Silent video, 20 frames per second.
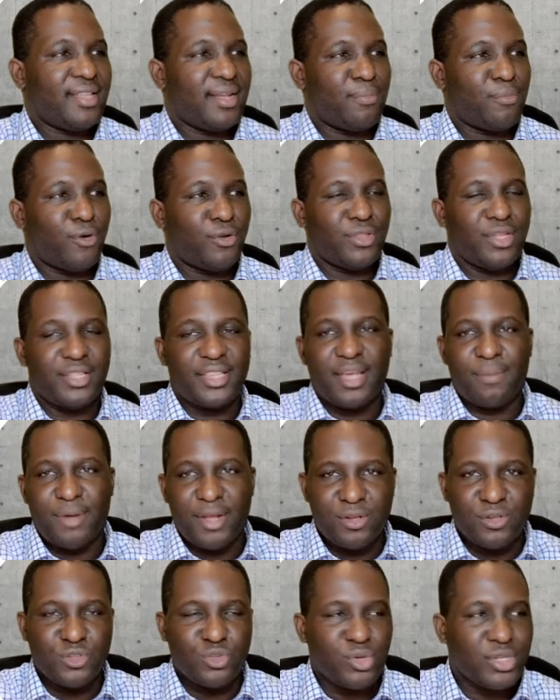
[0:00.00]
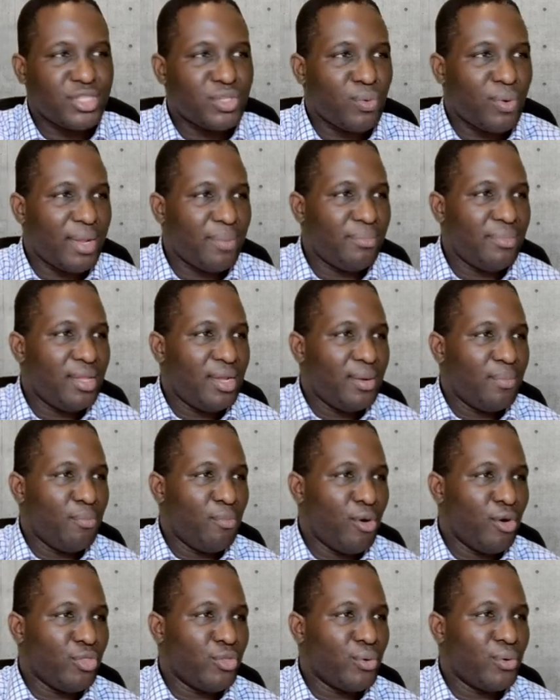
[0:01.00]
I'm running the ABAQUS 21
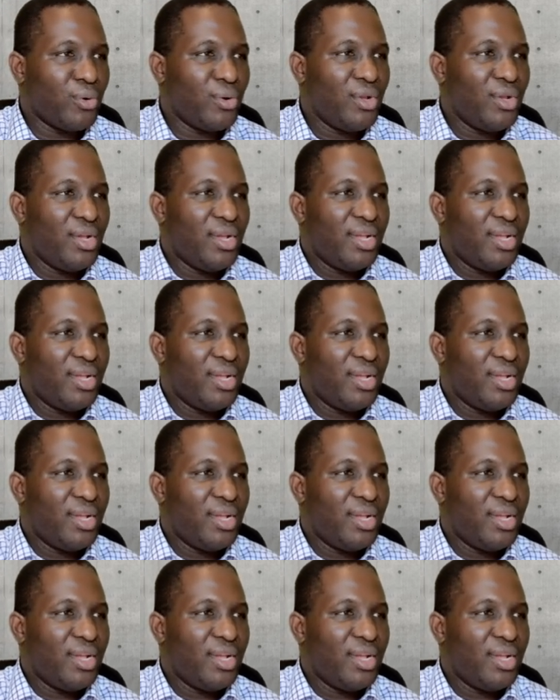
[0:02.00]
model.